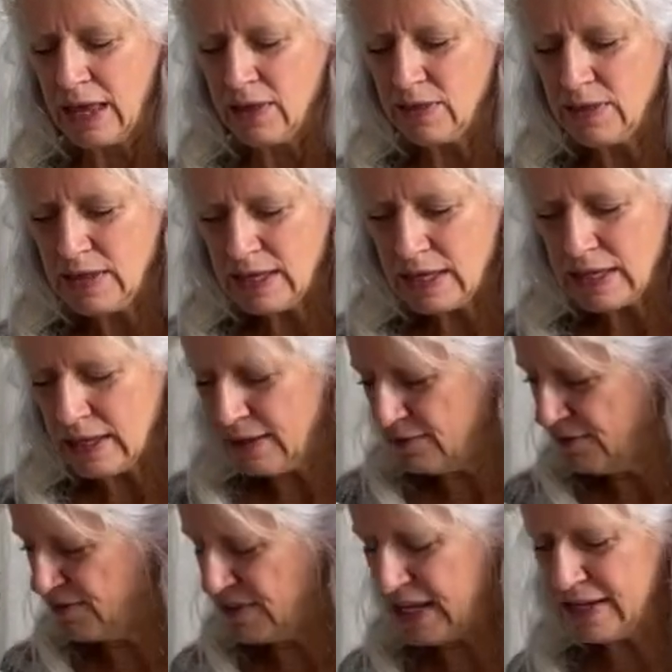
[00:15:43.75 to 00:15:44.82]
the
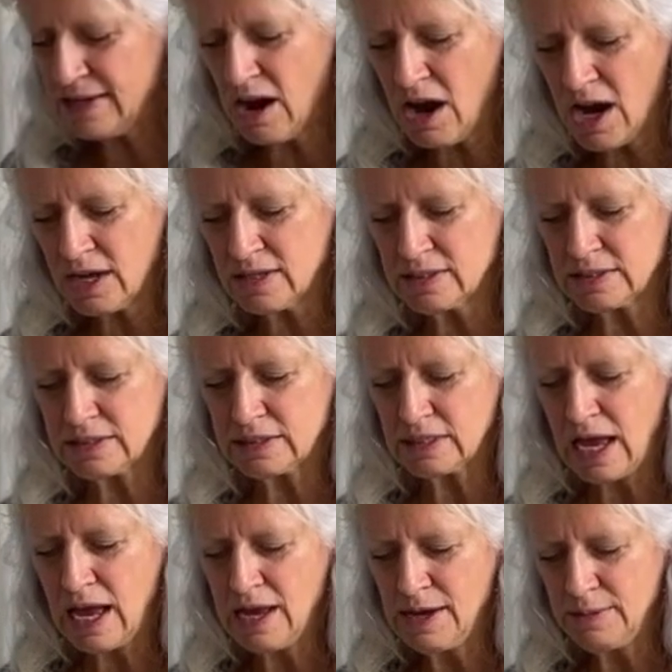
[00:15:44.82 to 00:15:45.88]
feed dogs
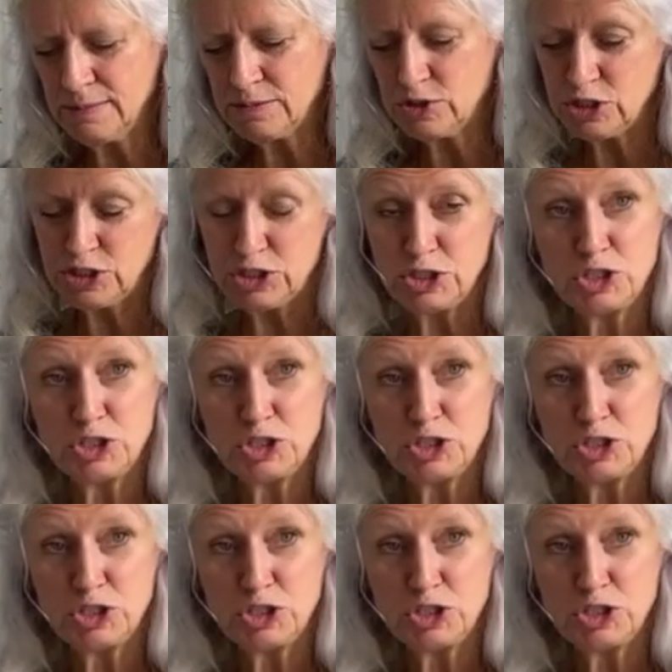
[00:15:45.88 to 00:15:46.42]
just